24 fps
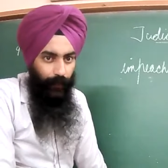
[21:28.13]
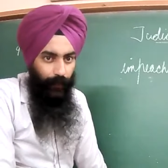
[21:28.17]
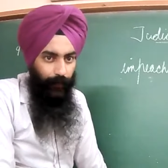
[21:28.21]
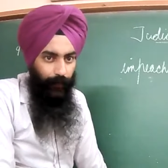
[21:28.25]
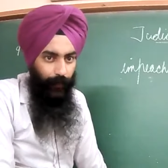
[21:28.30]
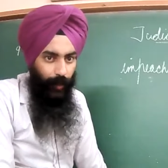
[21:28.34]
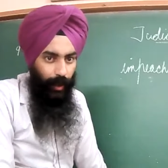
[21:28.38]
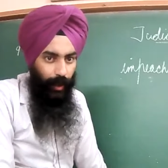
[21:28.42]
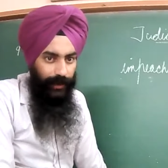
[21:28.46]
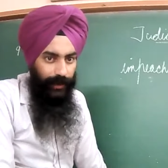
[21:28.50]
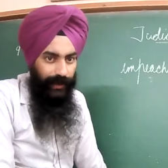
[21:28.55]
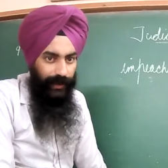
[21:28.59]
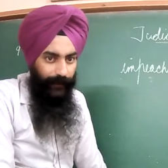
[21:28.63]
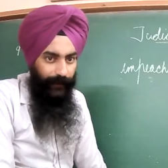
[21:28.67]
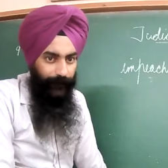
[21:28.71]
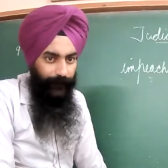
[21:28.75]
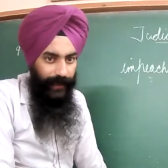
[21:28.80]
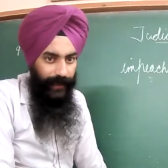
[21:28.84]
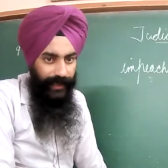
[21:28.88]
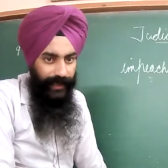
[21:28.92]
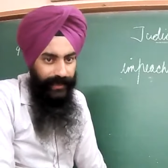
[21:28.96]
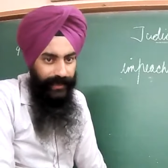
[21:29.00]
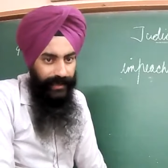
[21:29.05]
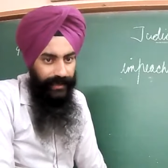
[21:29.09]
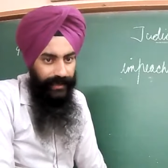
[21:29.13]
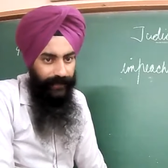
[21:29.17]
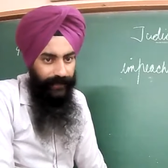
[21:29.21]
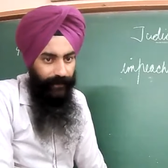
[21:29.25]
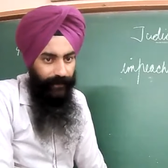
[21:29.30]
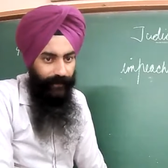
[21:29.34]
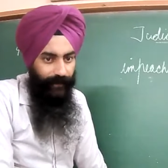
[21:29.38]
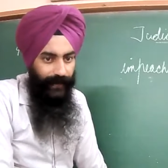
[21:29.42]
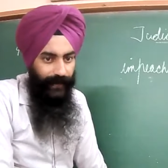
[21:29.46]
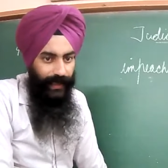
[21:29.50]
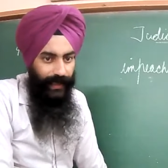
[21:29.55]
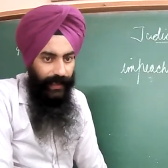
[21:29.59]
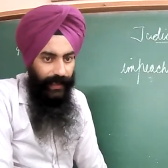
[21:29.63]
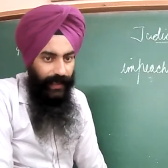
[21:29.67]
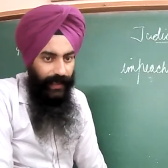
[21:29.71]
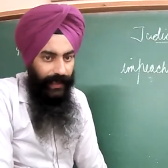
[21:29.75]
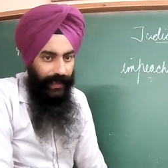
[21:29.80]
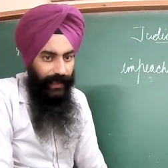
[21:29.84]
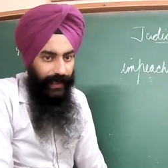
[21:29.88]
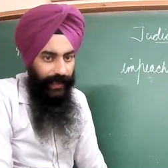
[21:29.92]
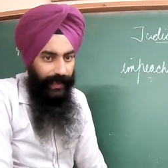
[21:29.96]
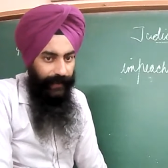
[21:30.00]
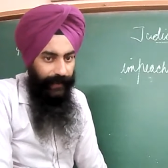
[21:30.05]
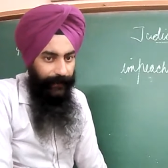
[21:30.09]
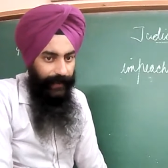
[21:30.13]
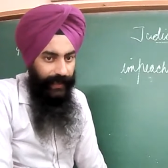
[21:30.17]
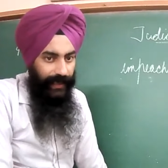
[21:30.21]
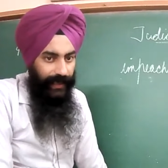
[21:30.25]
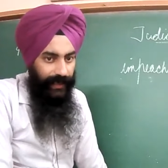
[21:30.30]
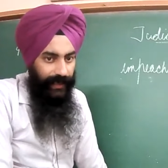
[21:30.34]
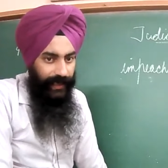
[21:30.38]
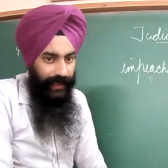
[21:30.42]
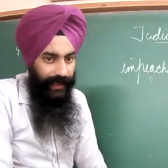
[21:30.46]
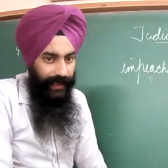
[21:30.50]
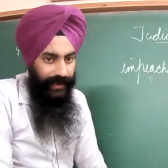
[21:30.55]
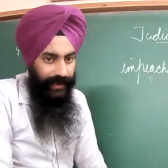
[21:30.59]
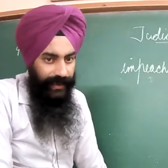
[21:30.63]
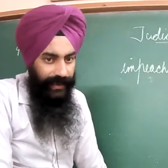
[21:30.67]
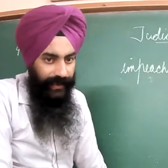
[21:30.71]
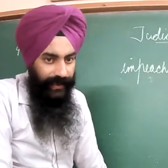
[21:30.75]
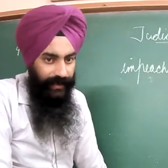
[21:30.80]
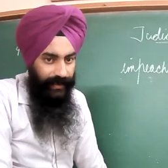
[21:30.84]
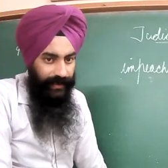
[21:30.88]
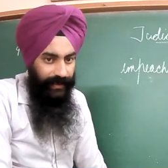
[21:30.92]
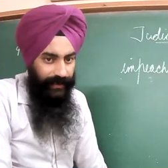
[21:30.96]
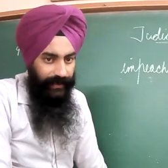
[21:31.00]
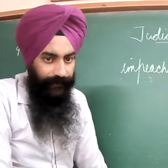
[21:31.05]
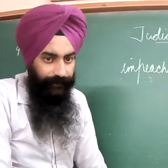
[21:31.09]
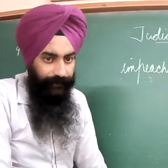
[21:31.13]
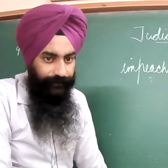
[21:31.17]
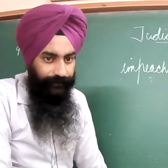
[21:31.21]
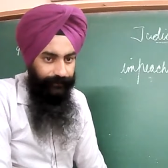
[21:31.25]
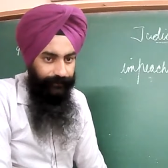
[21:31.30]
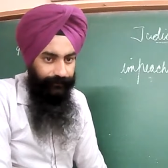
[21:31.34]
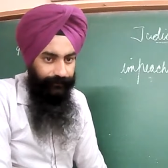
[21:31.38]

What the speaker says: Fourth difference, criminal cases.